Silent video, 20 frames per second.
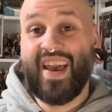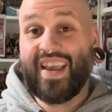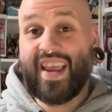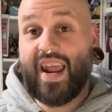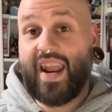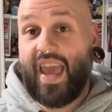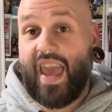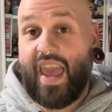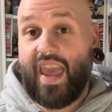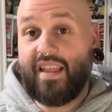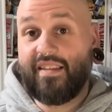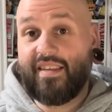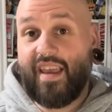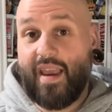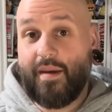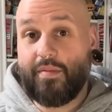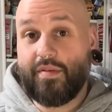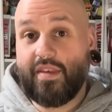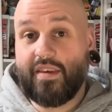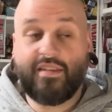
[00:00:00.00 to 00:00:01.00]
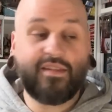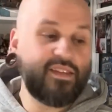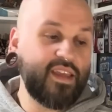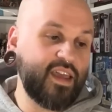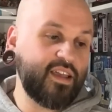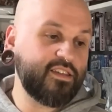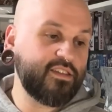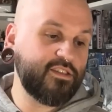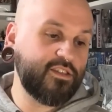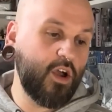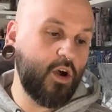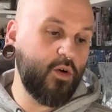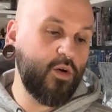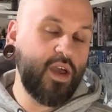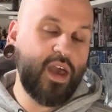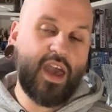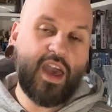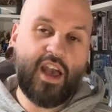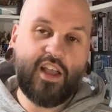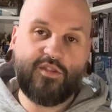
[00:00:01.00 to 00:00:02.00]
kind of hate taping the sticks, so
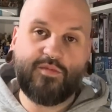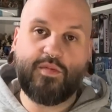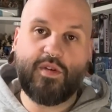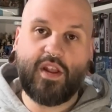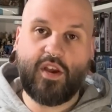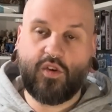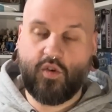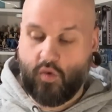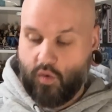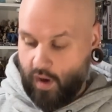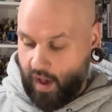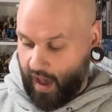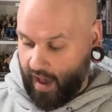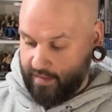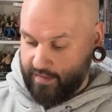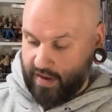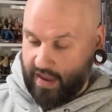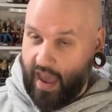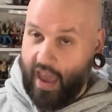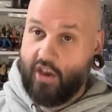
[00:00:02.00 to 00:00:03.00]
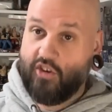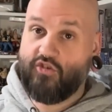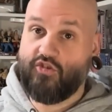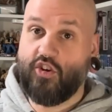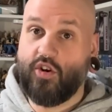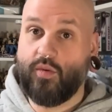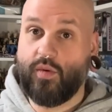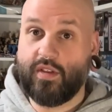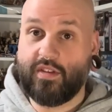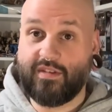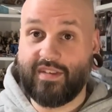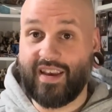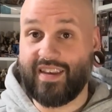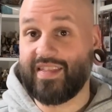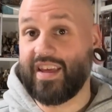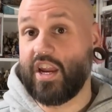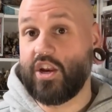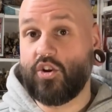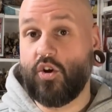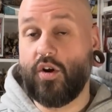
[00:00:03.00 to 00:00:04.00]
it's pretty cool having a Sherwood stick
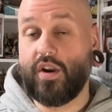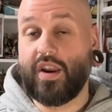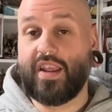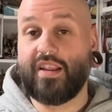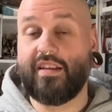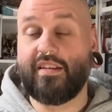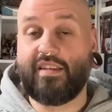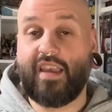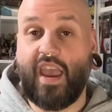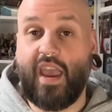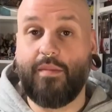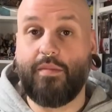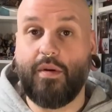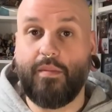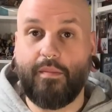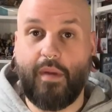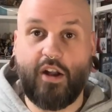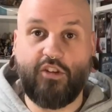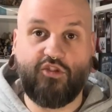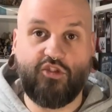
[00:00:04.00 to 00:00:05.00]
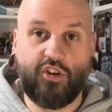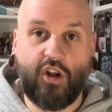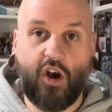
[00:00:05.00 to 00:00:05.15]
that I don't need to tape much at